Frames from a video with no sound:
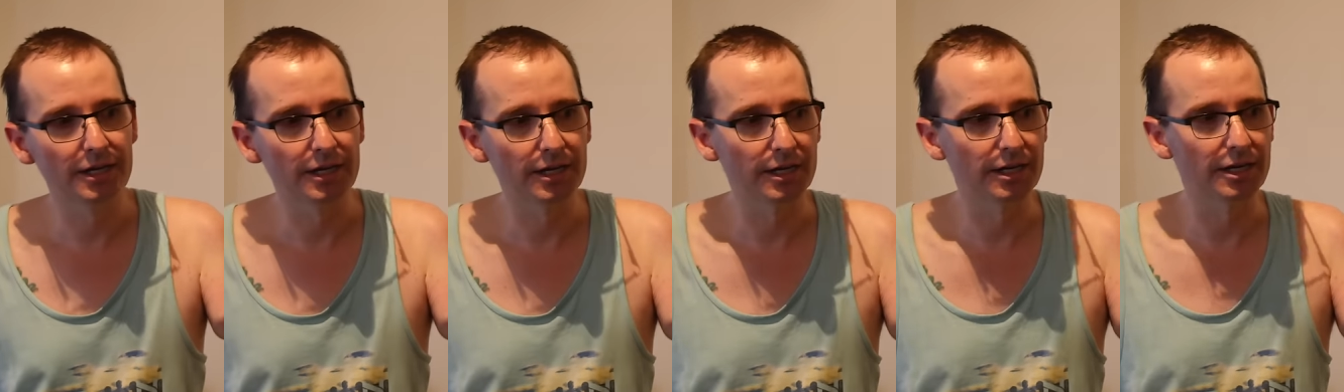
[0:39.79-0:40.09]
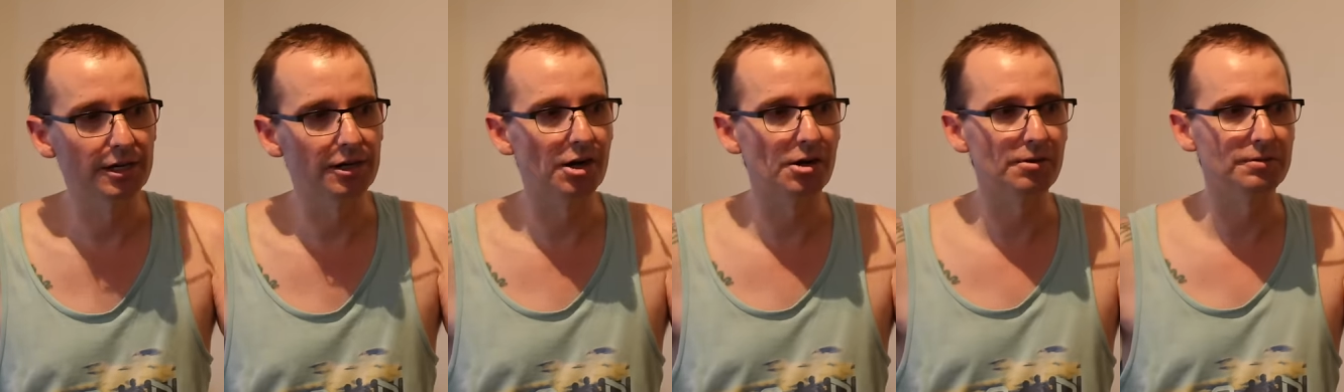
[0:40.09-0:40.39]

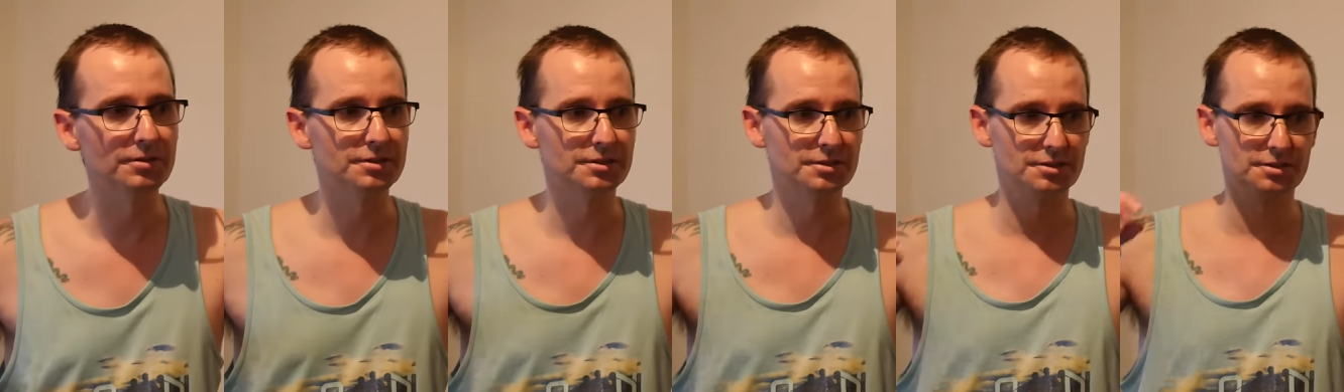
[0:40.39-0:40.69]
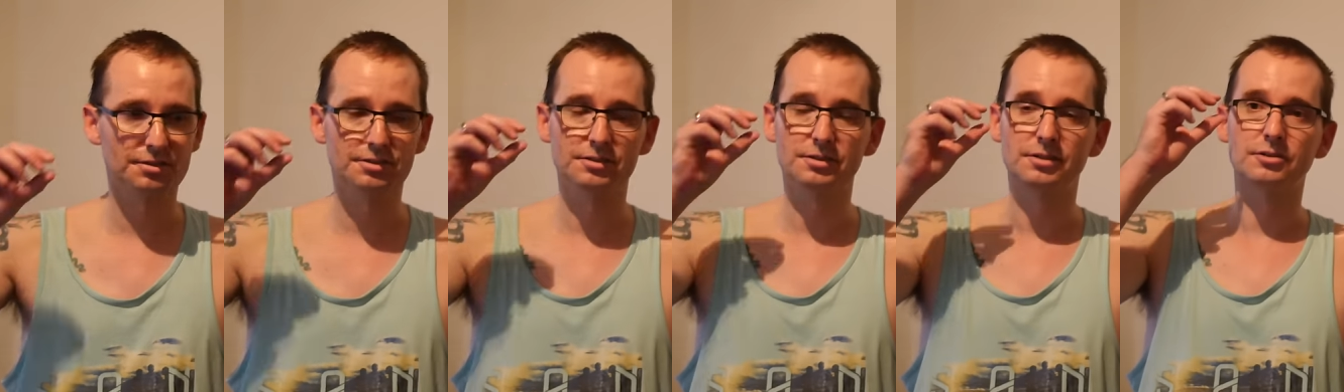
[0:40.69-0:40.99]
I
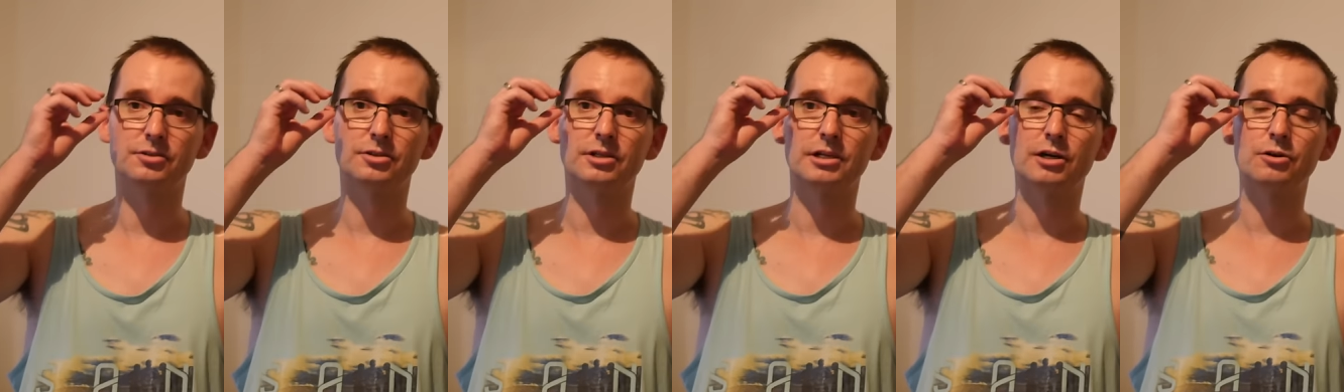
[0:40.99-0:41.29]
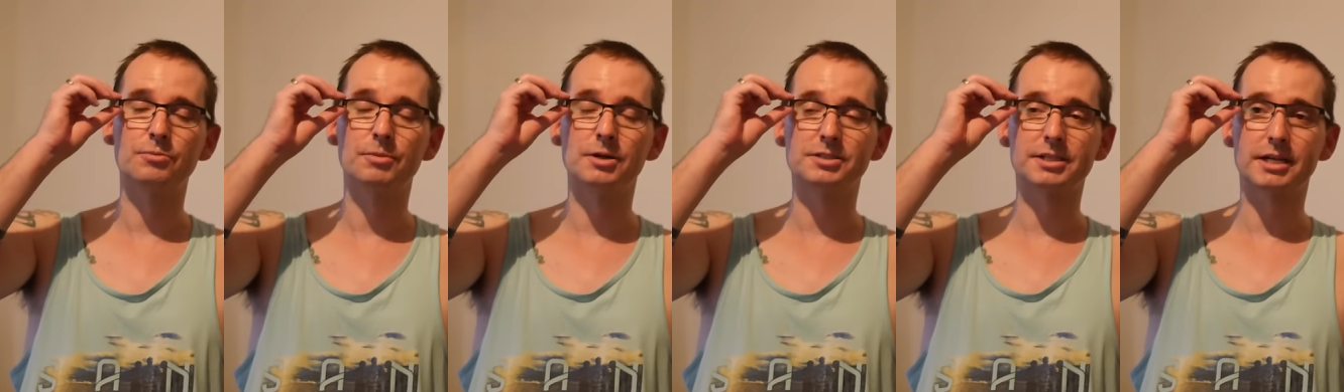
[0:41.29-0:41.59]
was
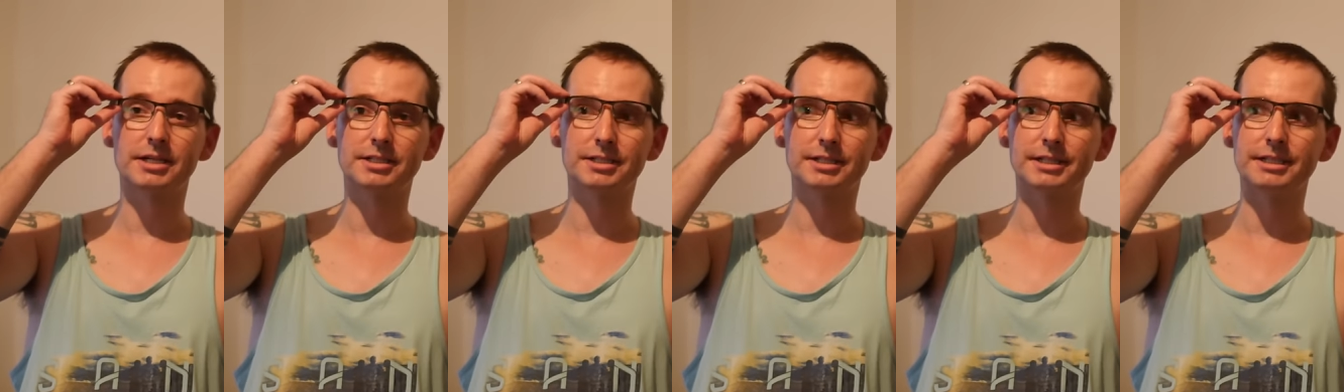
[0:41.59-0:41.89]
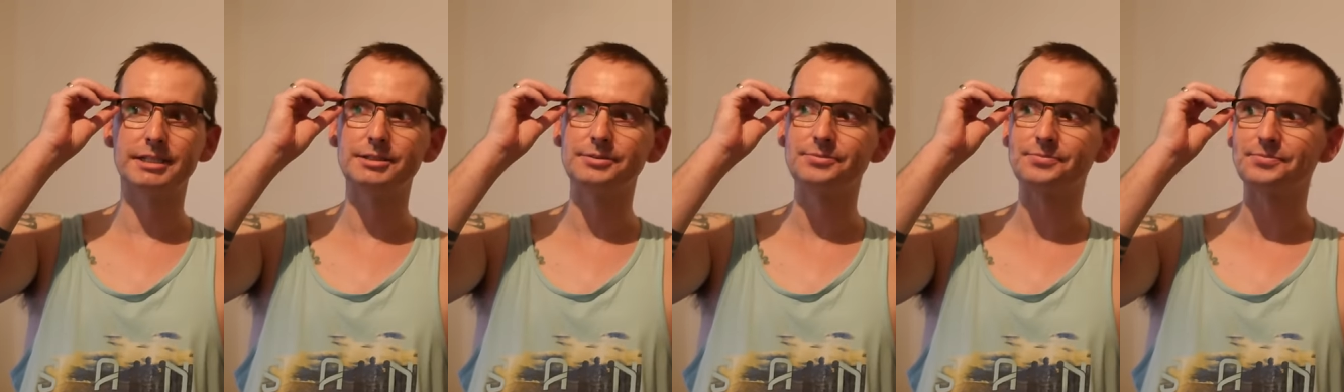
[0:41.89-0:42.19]
almost
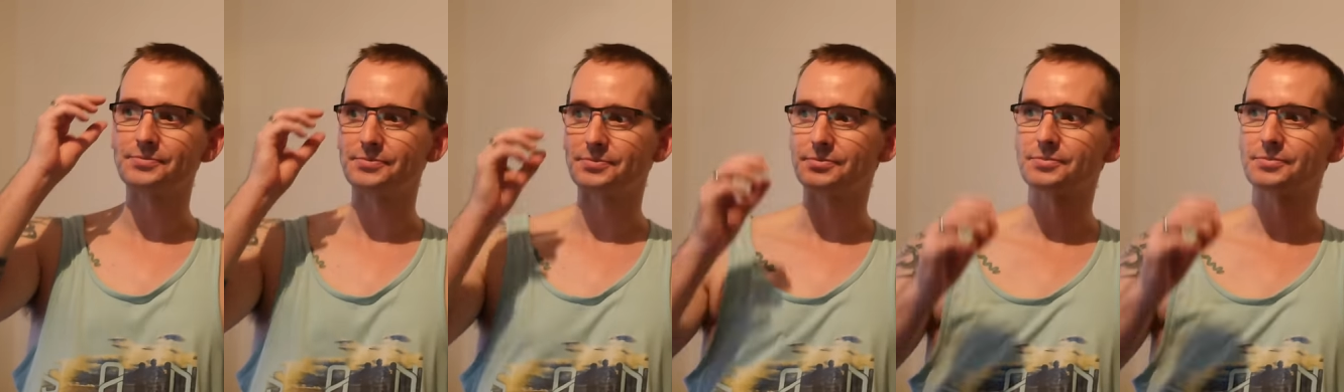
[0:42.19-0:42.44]
18,